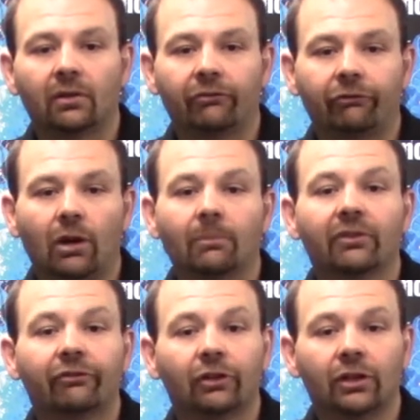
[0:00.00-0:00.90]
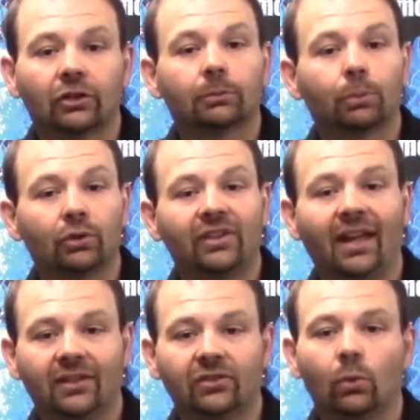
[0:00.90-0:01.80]
from the flux
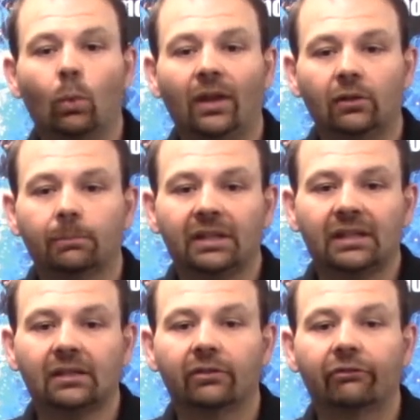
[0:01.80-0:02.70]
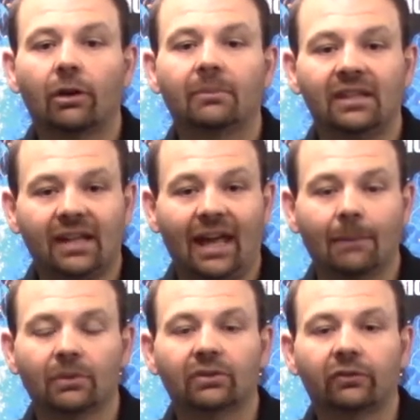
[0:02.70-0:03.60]
protects the weld bead from the
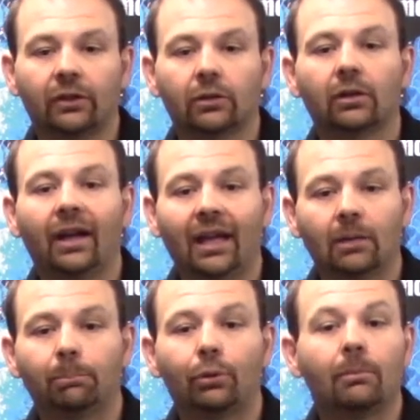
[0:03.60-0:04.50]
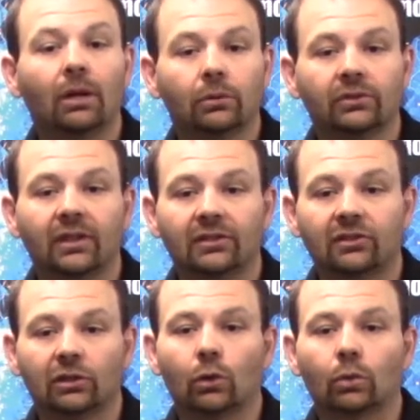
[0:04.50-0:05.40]
atmosphere and promotes a
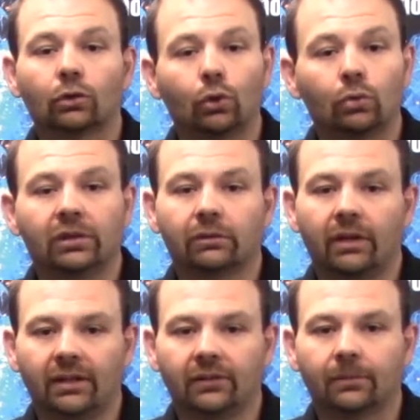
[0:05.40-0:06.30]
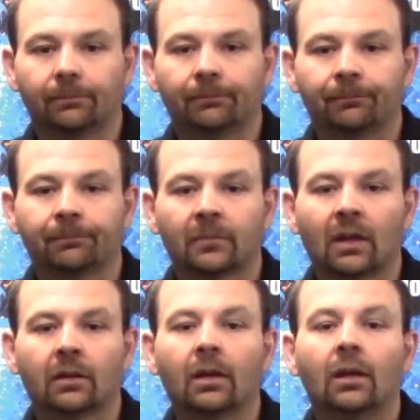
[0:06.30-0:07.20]
slower cooling rate.
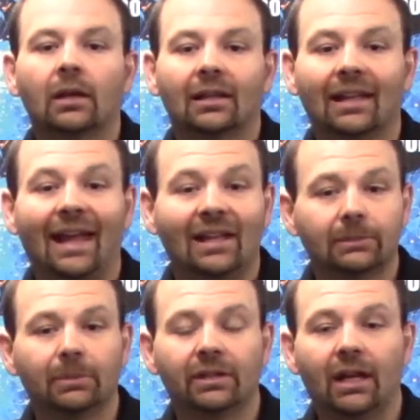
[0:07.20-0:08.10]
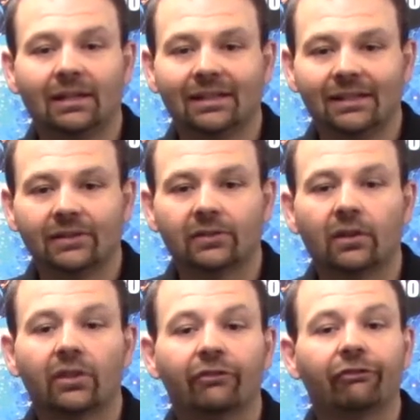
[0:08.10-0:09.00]
Last but not least,
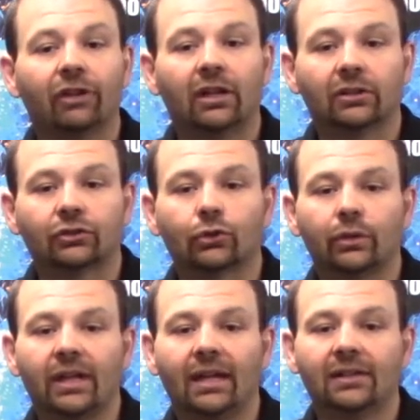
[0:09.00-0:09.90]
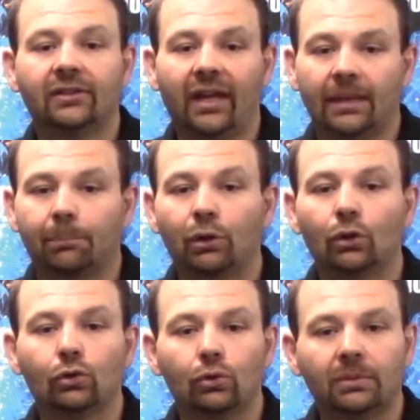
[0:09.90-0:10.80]
the flux creates a
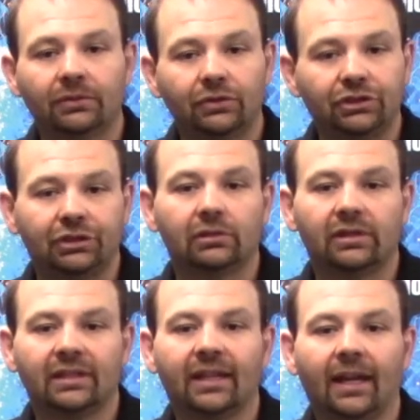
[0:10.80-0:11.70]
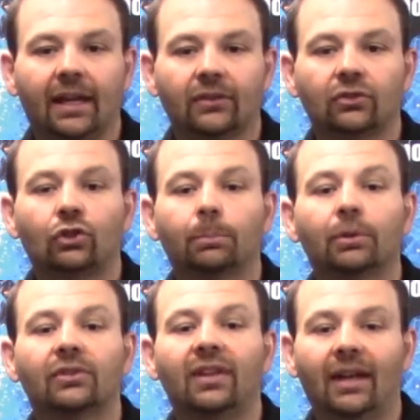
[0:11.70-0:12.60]
plume of shielding gas to
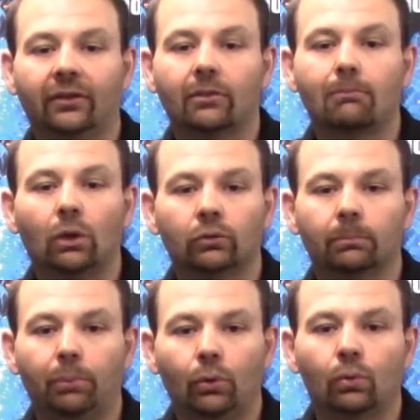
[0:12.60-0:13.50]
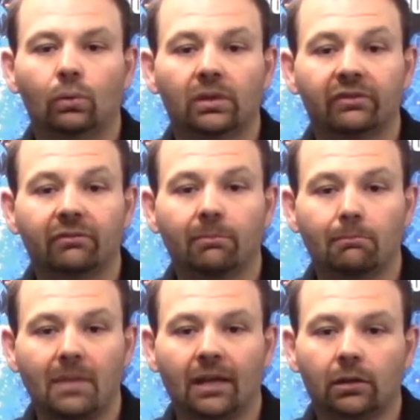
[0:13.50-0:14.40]
protect the molten pool of
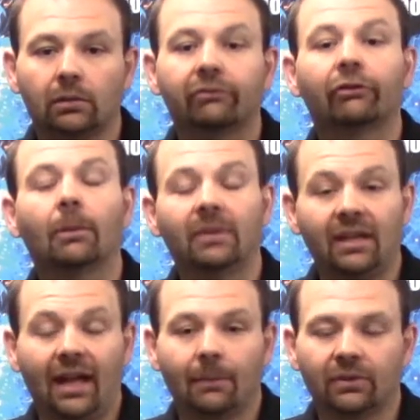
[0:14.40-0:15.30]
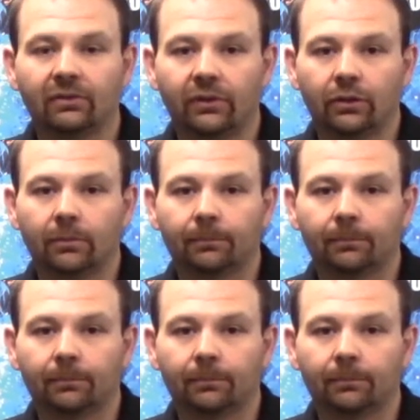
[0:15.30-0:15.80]
metal from the atmosphere.